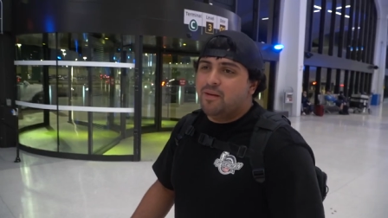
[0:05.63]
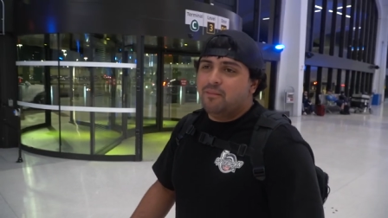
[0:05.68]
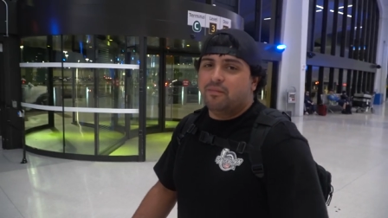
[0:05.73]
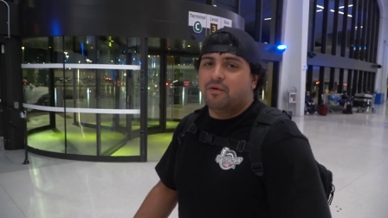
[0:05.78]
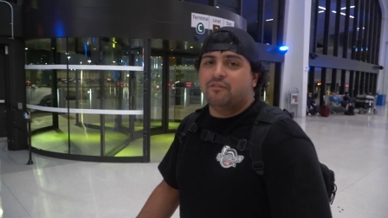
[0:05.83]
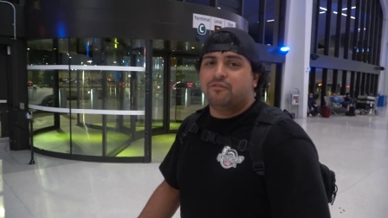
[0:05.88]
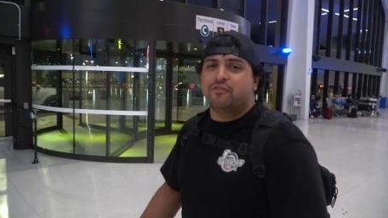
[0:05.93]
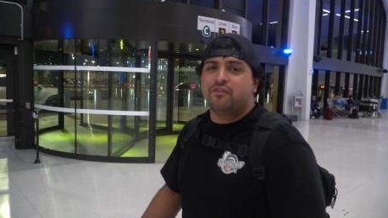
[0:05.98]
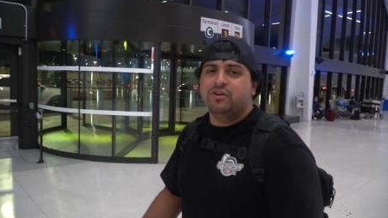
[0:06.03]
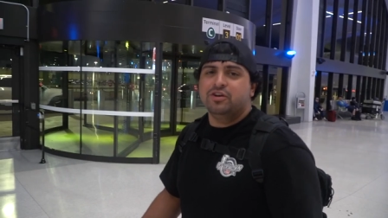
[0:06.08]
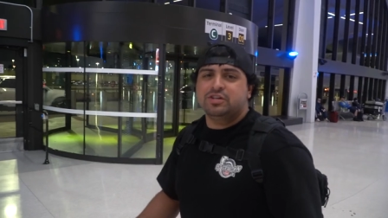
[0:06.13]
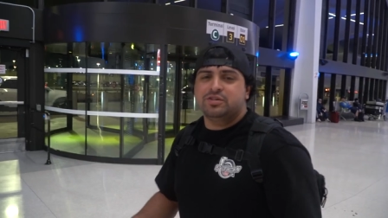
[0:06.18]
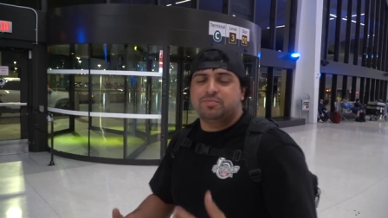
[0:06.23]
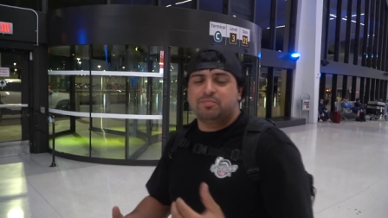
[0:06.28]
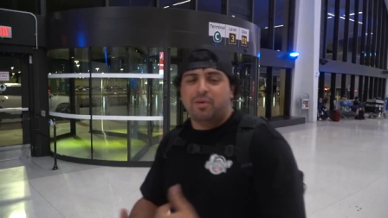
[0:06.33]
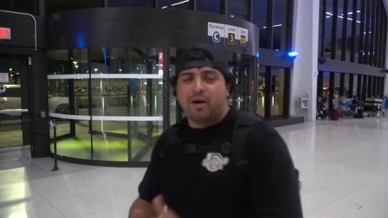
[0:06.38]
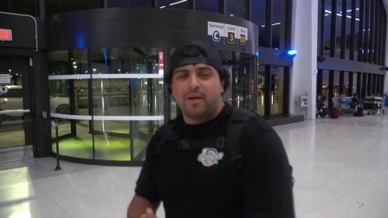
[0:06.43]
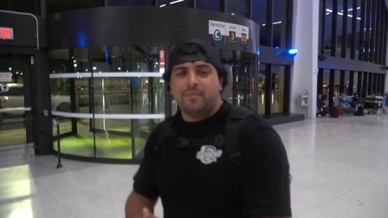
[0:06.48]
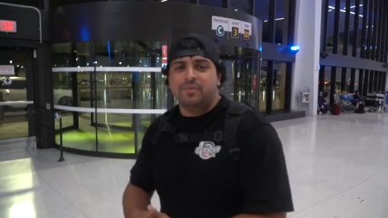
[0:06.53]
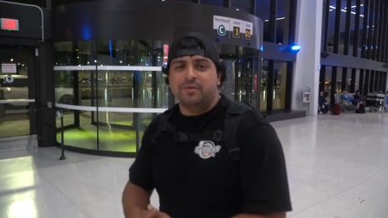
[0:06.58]
But first,
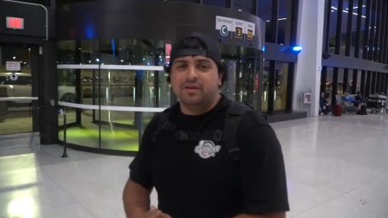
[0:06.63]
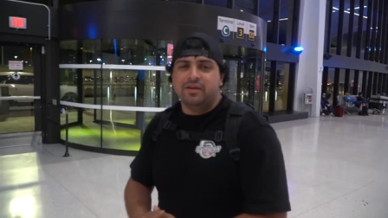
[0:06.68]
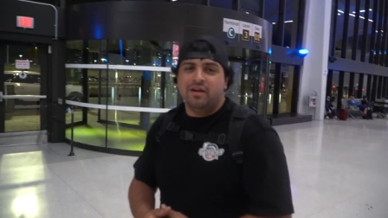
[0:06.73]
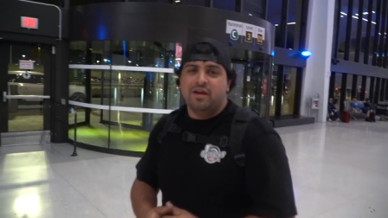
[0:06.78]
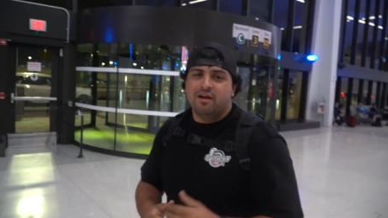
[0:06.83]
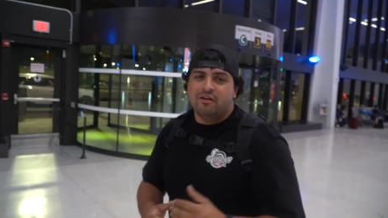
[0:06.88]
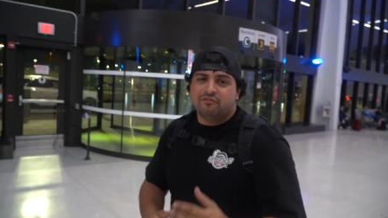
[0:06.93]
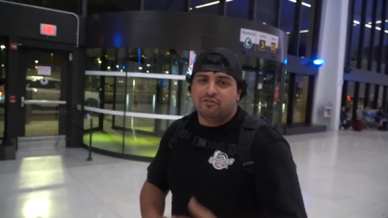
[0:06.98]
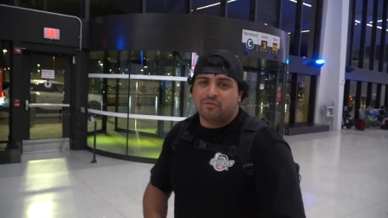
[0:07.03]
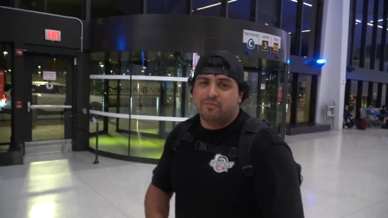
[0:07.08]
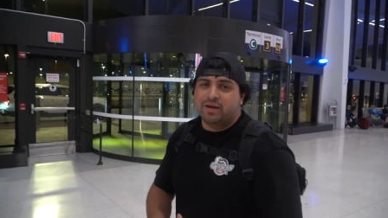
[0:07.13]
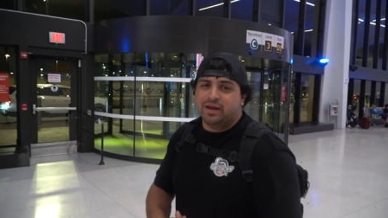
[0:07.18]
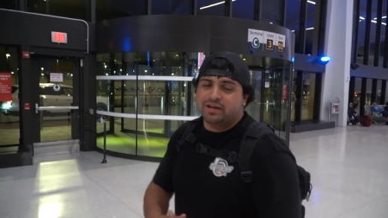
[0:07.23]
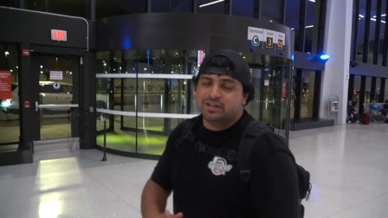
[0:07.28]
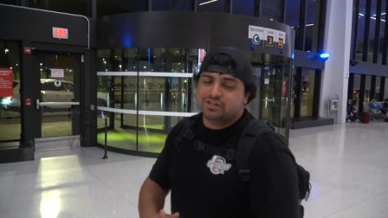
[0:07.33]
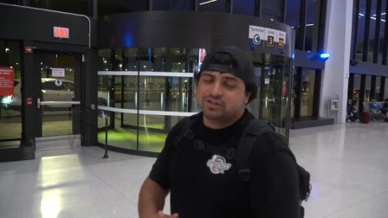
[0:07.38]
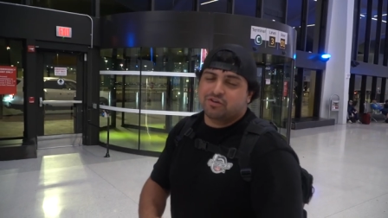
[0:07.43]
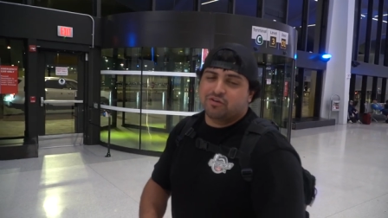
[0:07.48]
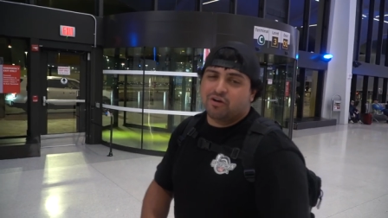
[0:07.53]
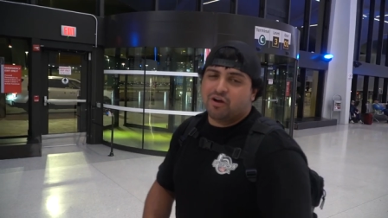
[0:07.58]
Papi from
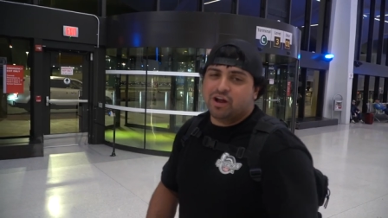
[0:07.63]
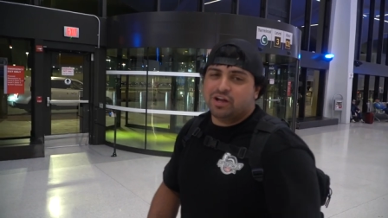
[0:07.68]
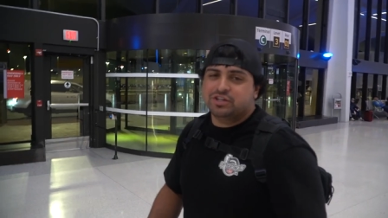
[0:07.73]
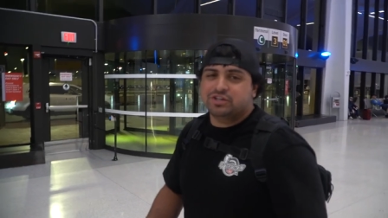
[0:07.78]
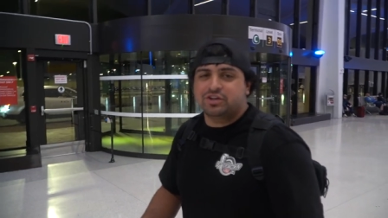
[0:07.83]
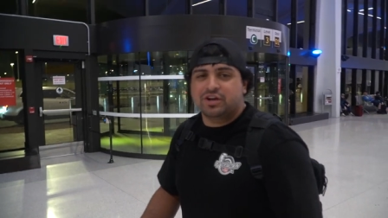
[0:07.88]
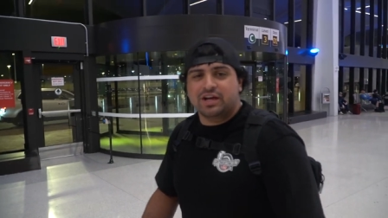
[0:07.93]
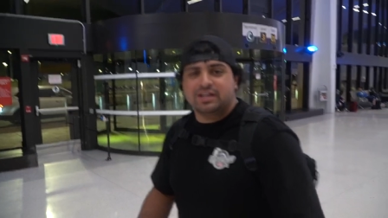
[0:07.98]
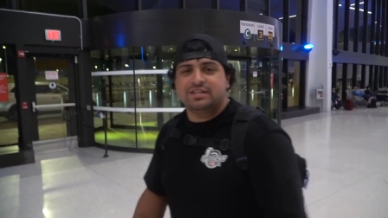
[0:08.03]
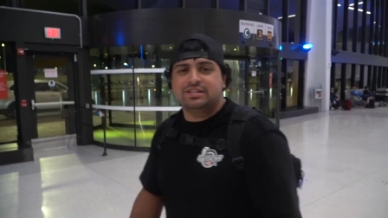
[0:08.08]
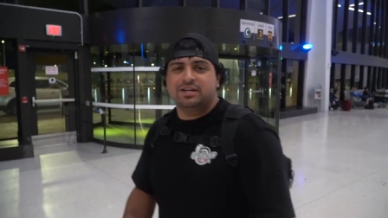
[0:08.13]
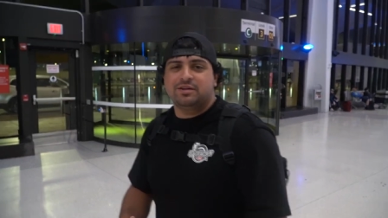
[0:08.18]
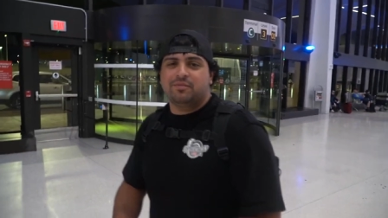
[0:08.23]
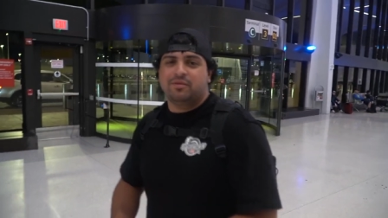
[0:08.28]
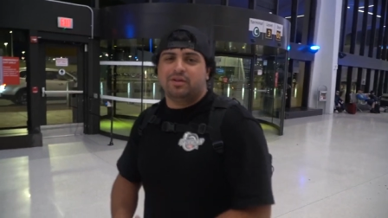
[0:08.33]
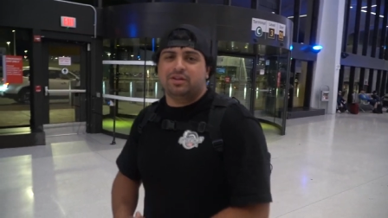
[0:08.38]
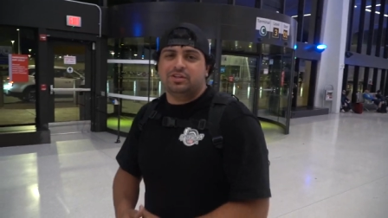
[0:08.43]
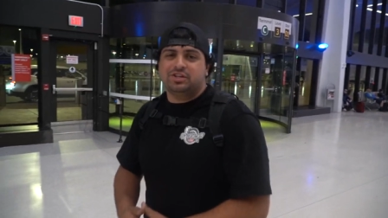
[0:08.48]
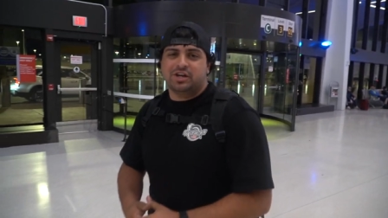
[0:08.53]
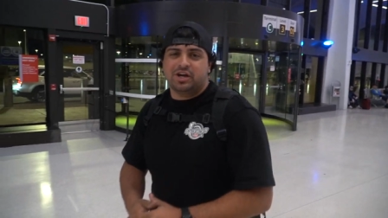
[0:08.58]
Manny's Garage, you guys seen him
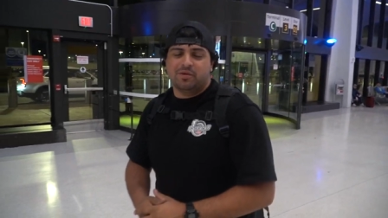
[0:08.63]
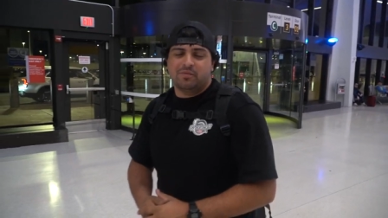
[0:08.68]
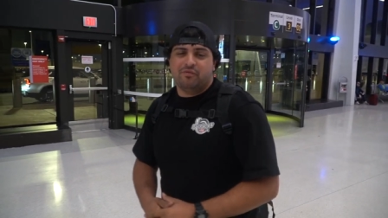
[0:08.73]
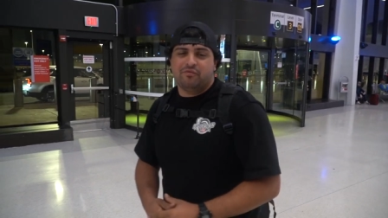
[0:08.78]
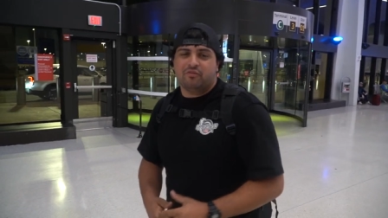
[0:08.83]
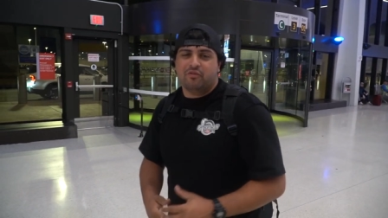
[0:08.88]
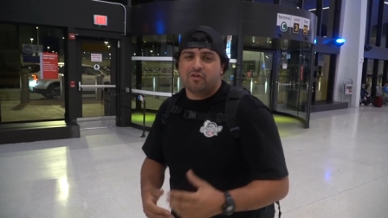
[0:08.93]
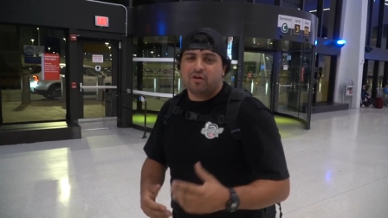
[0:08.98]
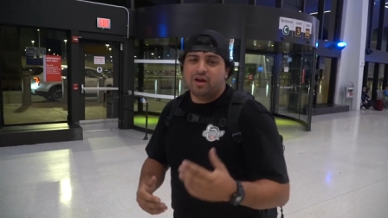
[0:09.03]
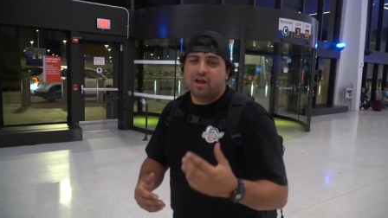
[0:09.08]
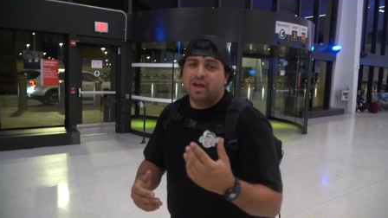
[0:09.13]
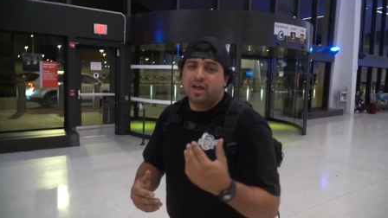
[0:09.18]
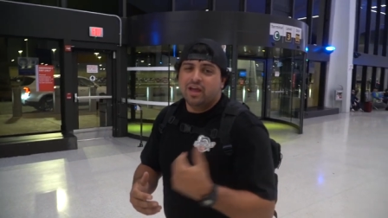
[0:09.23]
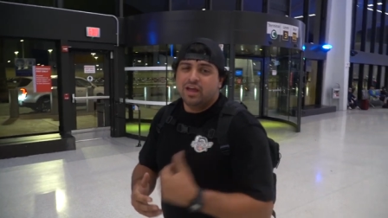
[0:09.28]
on the channel before.